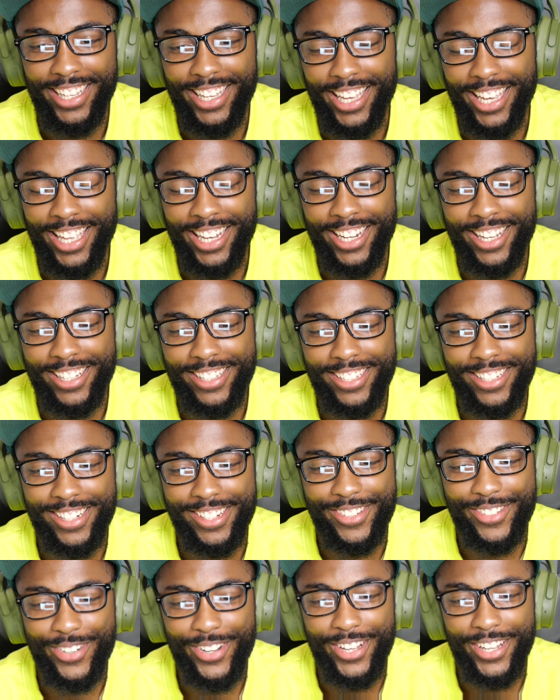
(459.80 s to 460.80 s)
And also, the
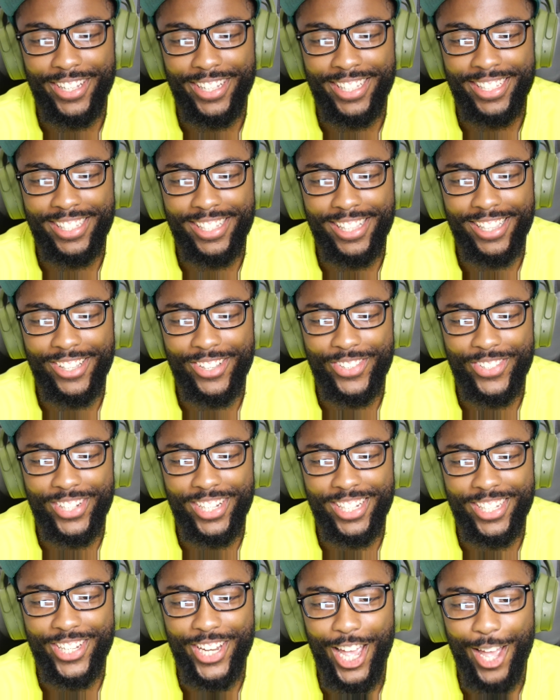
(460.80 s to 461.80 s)
trunk is closing
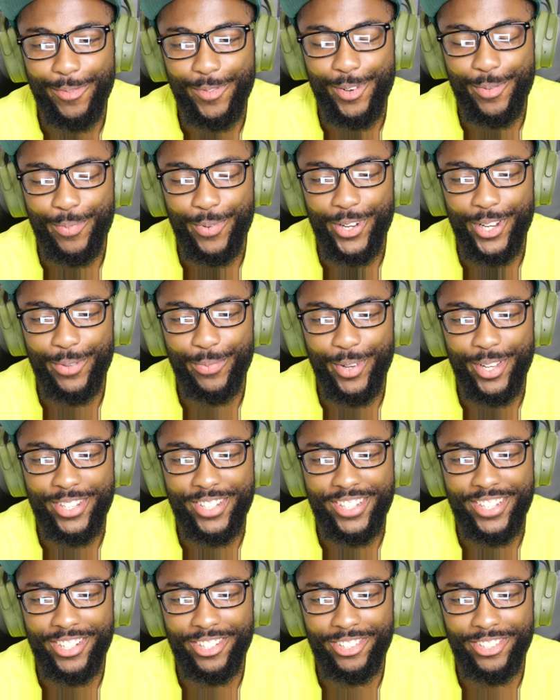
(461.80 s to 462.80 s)
the chapter pretty
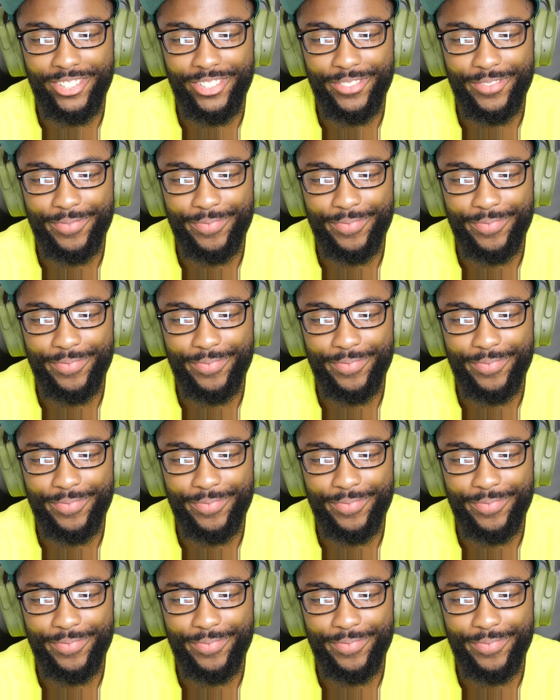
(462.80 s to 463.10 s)
much too.